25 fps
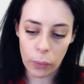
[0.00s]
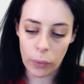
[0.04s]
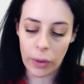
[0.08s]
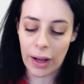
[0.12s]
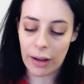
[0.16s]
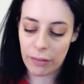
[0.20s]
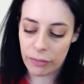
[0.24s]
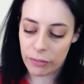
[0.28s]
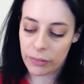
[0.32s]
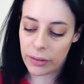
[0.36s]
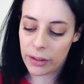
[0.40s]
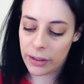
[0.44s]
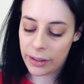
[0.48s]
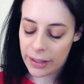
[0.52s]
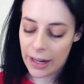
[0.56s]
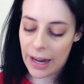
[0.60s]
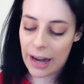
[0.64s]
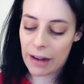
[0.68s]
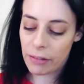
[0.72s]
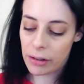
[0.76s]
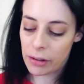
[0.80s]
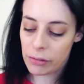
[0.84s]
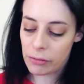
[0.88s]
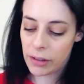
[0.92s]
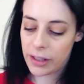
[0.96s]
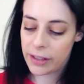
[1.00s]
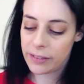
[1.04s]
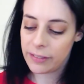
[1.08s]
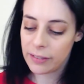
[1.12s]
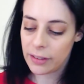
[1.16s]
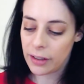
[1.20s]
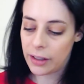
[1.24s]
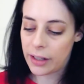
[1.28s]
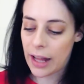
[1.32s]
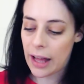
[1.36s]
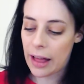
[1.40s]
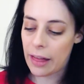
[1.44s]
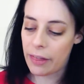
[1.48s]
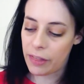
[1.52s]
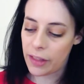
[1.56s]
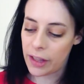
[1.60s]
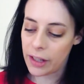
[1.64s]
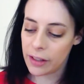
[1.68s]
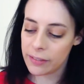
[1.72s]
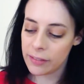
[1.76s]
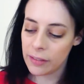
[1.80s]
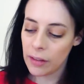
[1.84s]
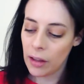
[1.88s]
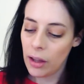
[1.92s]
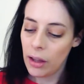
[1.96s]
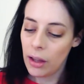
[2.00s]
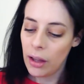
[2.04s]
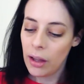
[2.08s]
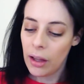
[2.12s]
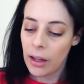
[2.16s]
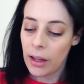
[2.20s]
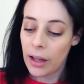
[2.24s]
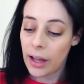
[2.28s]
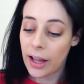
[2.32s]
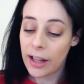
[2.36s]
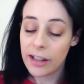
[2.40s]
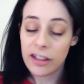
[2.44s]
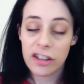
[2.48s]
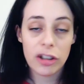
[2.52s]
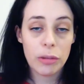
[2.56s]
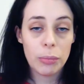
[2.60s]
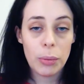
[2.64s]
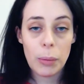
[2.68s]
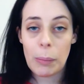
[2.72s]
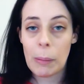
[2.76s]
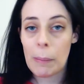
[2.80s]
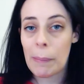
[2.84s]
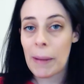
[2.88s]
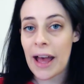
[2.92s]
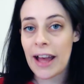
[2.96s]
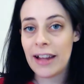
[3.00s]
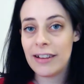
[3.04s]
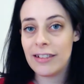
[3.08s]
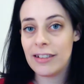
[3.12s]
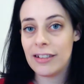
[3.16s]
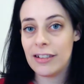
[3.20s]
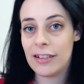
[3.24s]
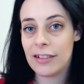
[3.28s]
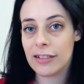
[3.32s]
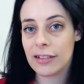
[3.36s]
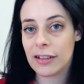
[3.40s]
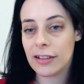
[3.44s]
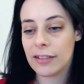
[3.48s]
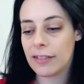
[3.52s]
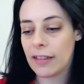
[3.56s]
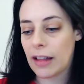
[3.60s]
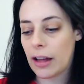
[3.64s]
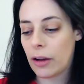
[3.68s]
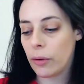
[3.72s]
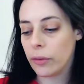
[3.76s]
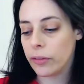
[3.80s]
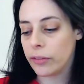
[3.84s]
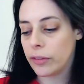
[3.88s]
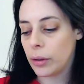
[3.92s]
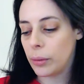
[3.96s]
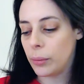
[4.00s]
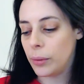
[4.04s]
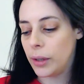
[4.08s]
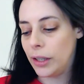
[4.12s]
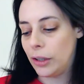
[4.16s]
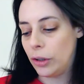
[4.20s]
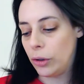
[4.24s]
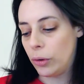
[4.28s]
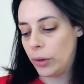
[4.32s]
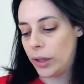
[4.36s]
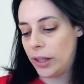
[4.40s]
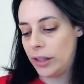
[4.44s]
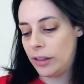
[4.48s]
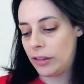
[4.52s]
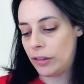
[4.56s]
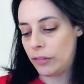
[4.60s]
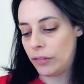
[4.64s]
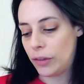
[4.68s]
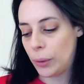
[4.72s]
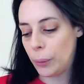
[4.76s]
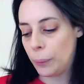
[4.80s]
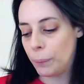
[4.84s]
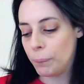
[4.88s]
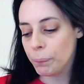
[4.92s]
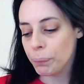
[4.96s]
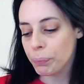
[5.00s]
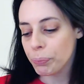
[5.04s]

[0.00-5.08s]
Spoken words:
have inherent risk and ethics. And to be prepared to discuss that also in your interview.